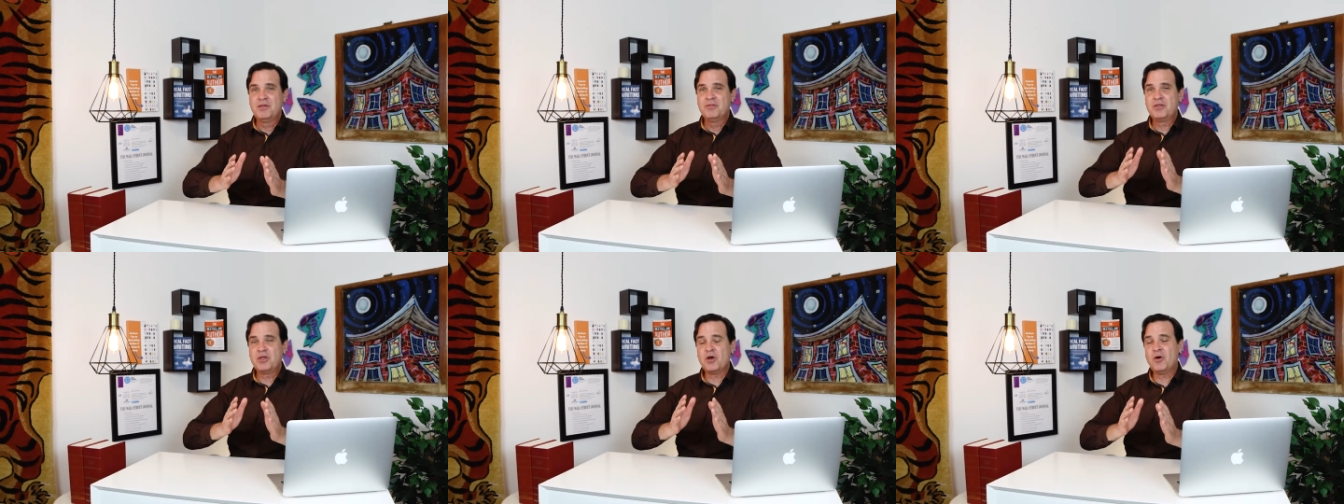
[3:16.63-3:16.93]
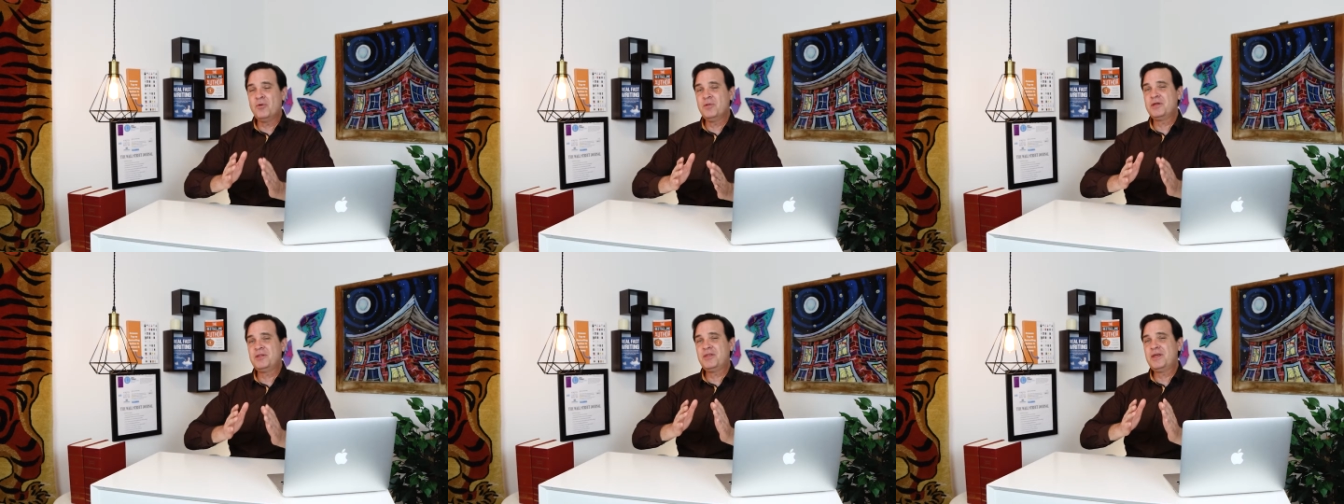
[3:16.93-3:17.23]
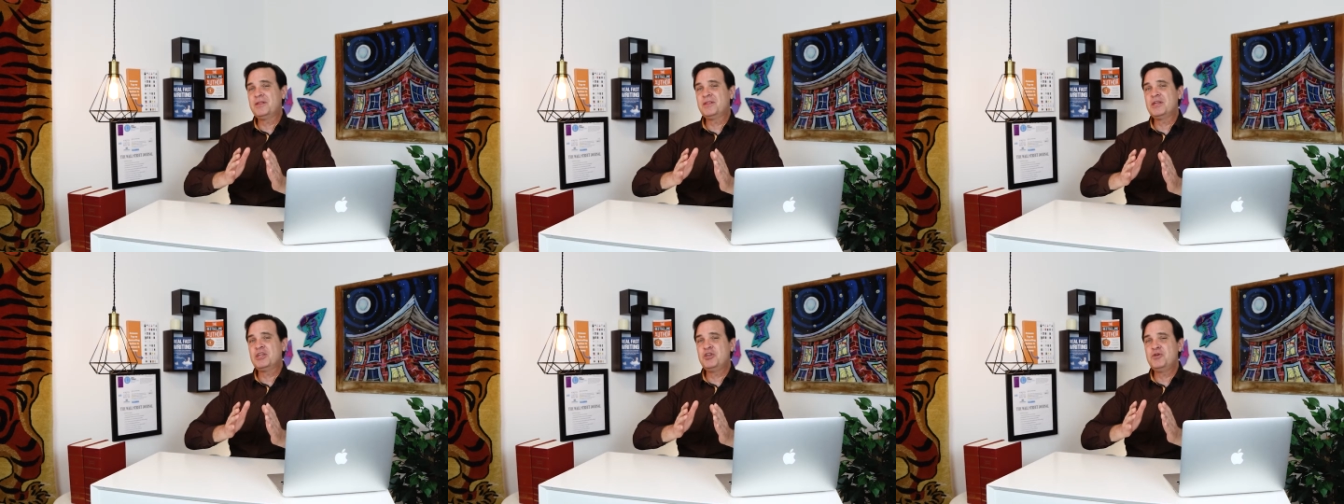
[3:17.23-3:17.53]
The only
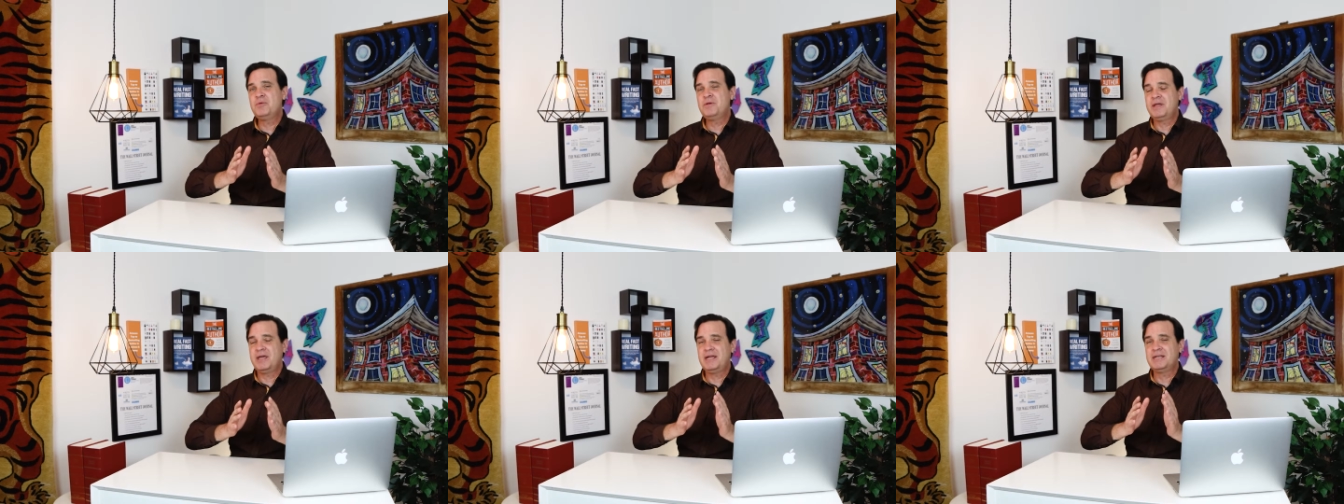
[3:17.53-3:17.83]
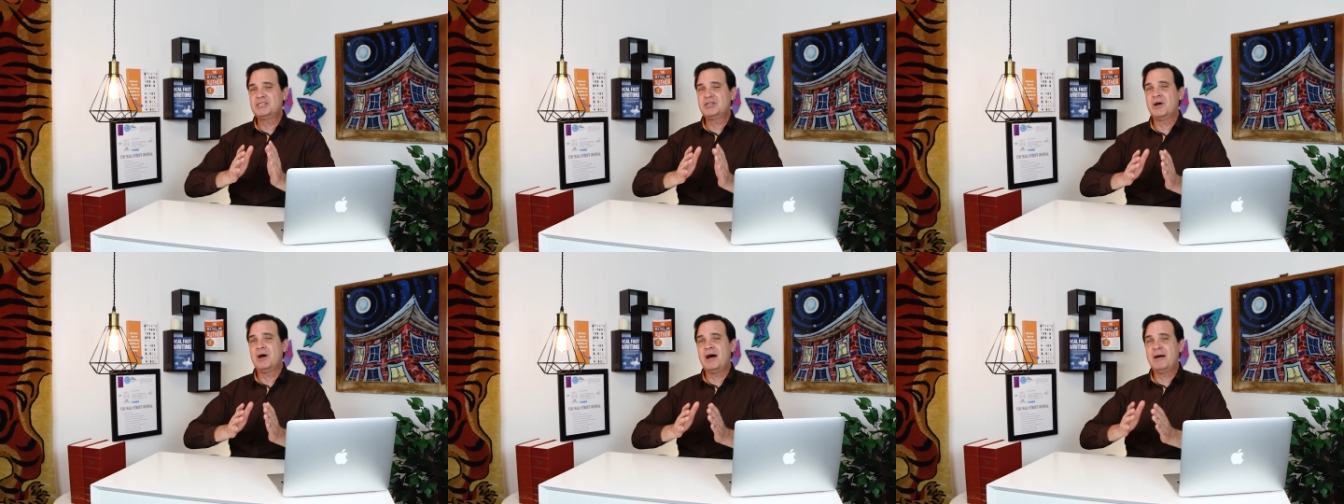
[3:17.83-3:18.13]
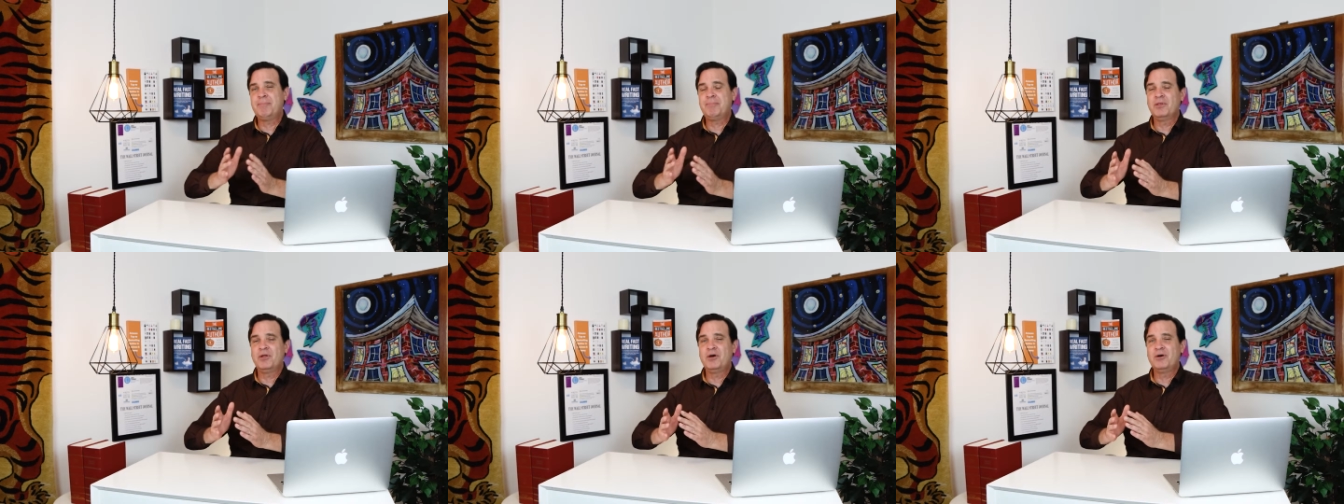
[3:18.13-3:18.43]
thing that you need to
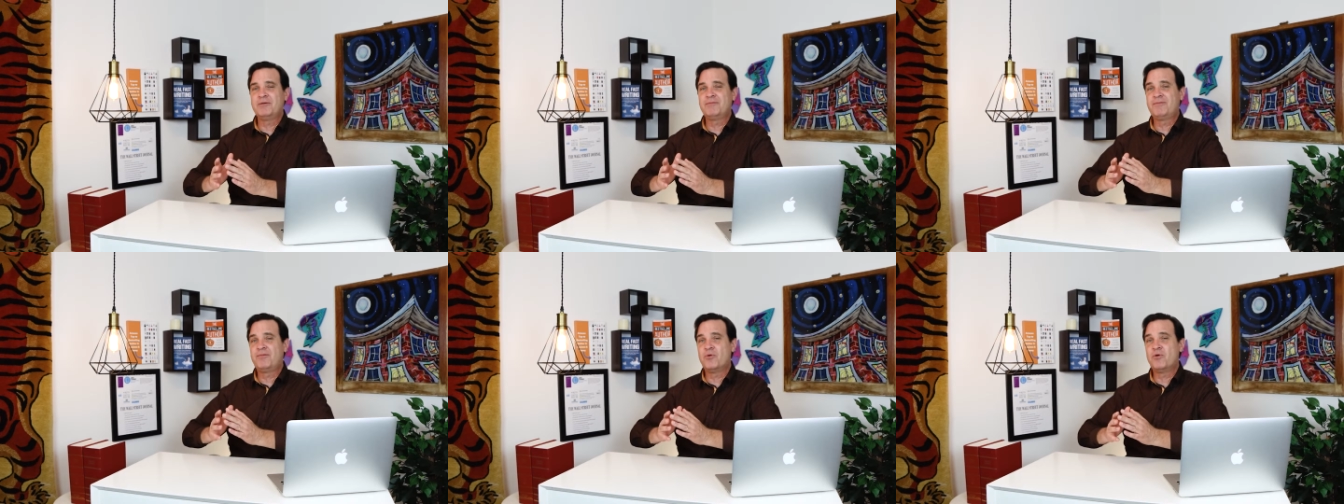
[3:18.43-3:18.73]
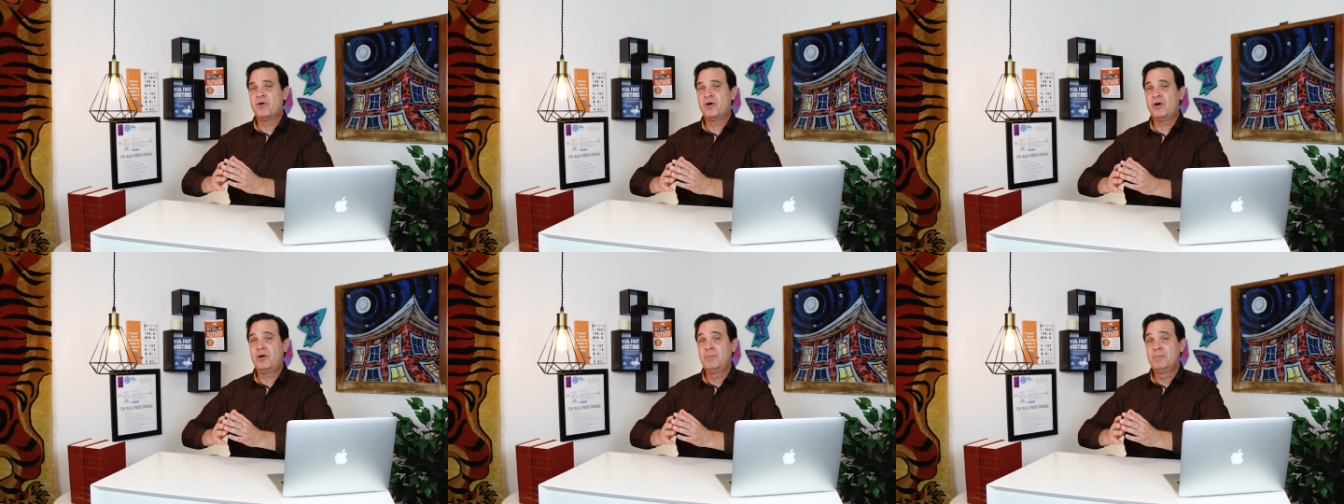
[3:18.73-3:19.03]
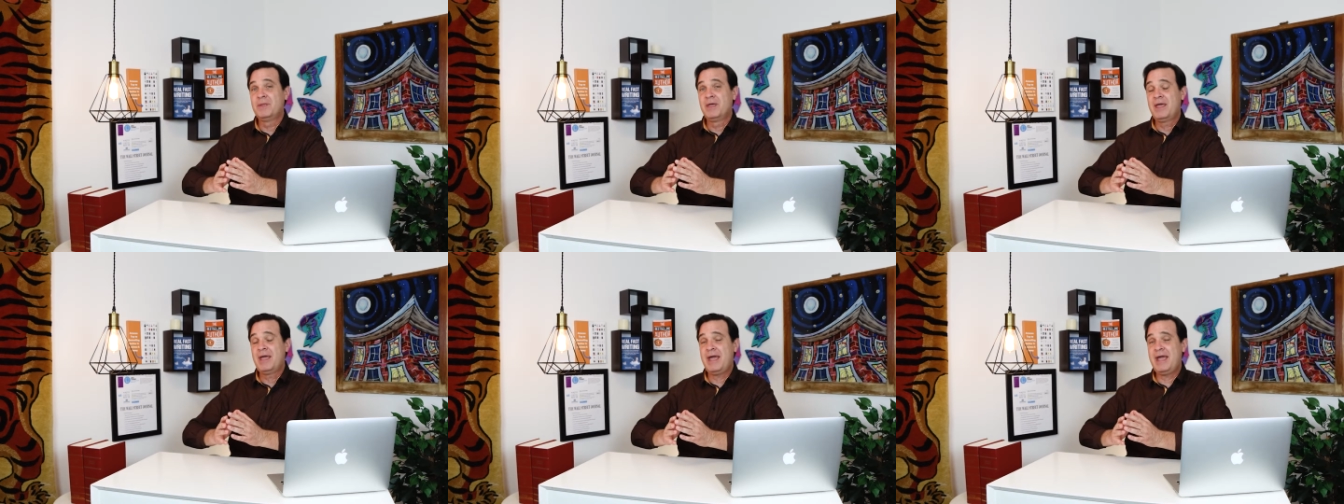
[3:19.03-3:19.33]
upload
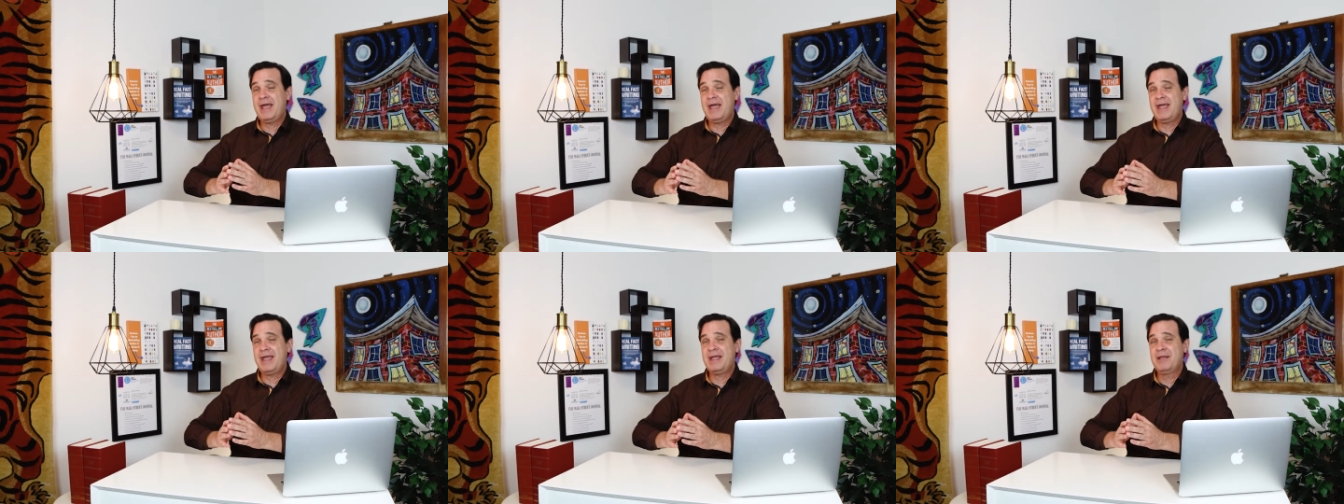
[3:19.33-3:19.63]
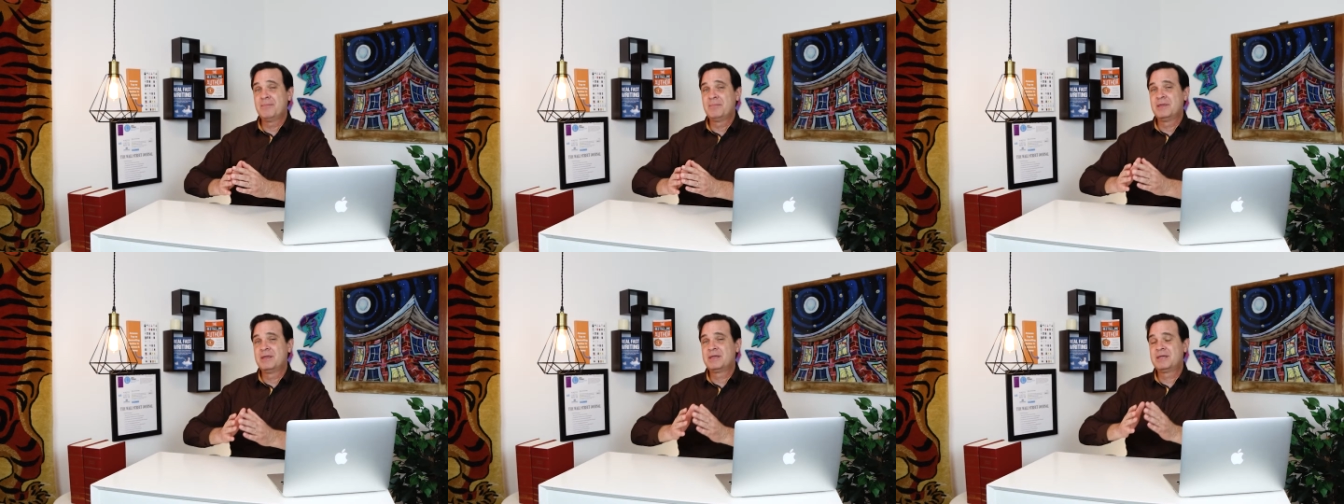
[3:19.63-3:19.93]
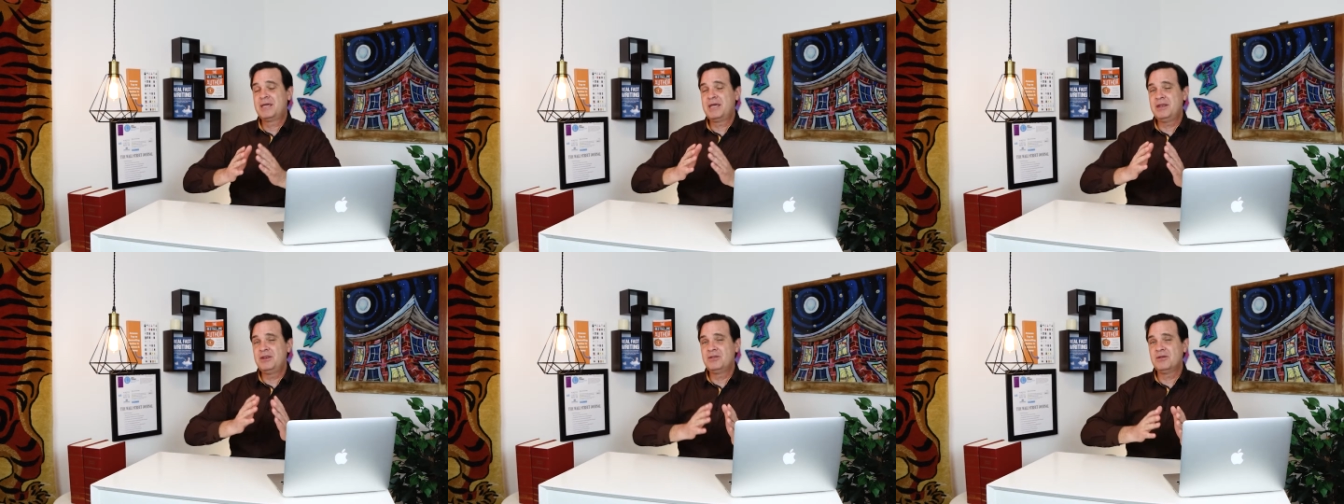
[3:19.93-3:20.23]
for a
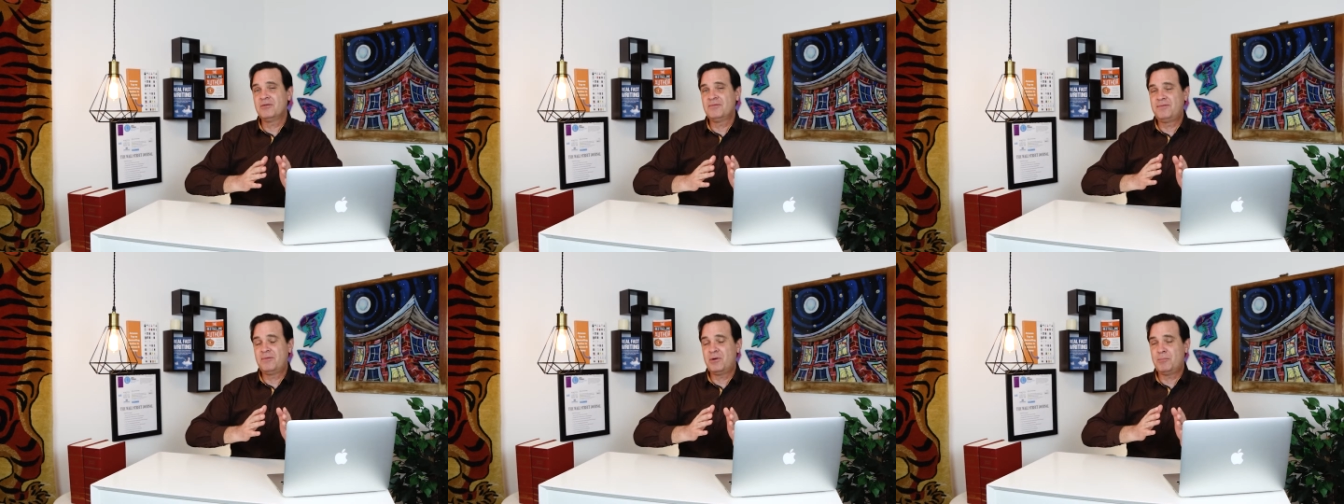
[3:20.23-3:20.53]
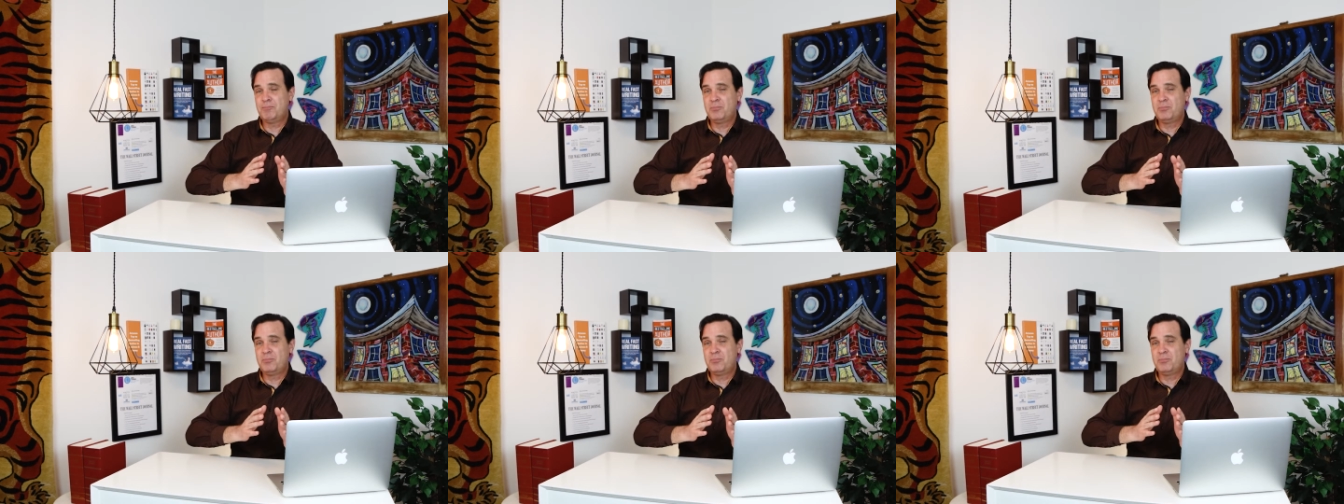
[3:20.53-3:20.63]
Kindle